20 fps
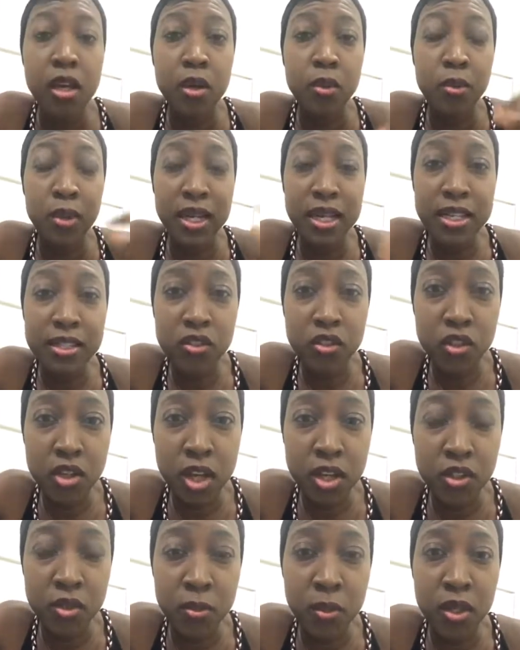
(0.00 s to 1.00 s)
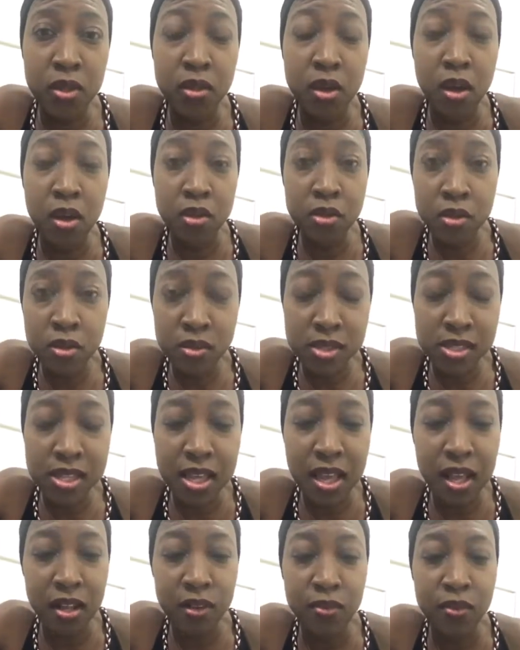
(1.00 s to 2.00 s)
Release judgment on
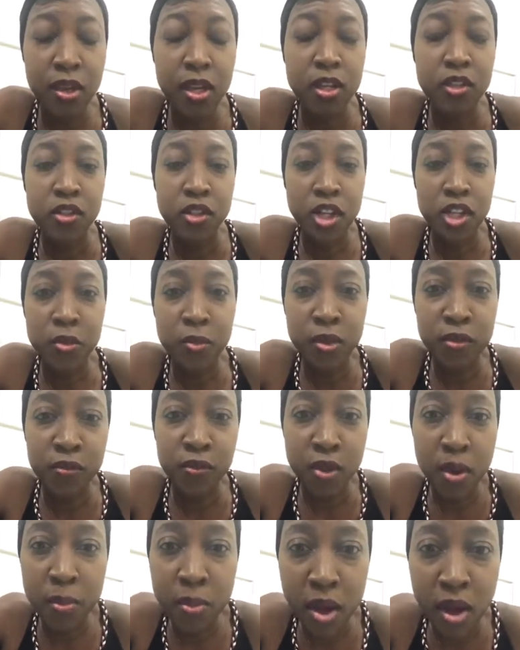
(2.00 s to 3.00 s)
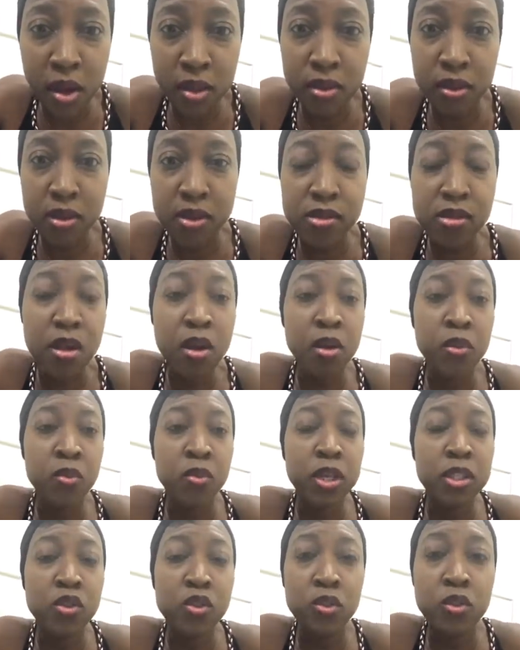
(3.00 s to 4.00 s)
yourself, judgment from others on
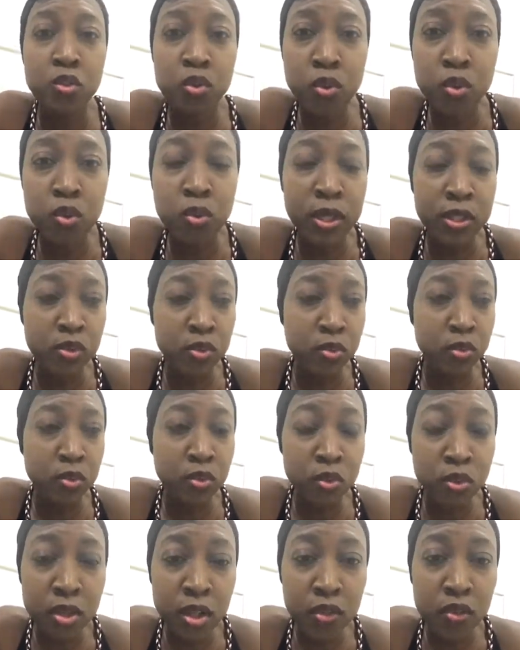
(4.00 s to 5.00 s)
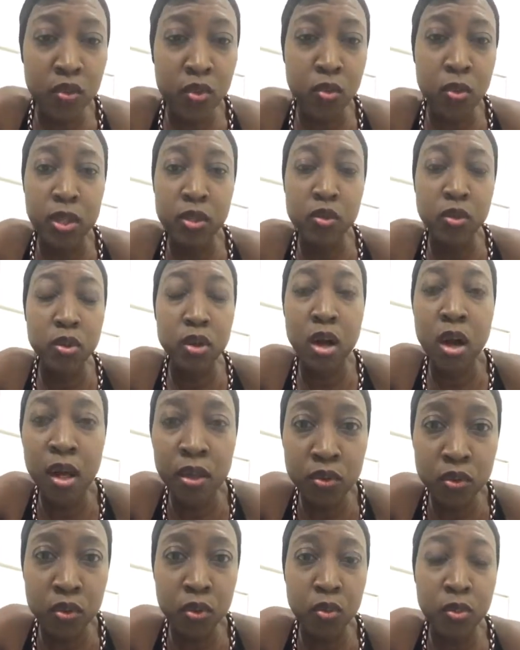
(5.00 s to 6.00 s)
what you do, what you do not do, what you
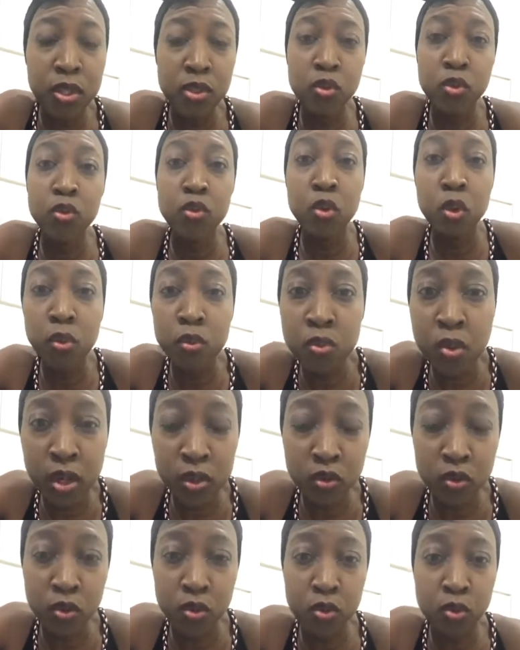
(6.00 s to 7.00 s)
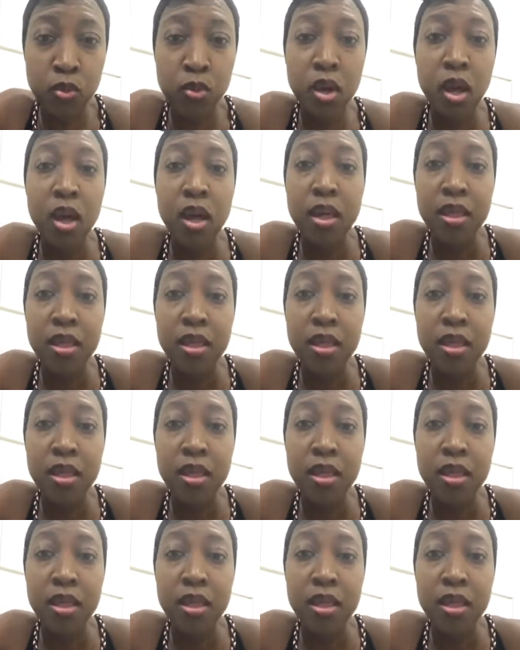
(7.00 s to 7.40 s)
can't do, what you don't want to do.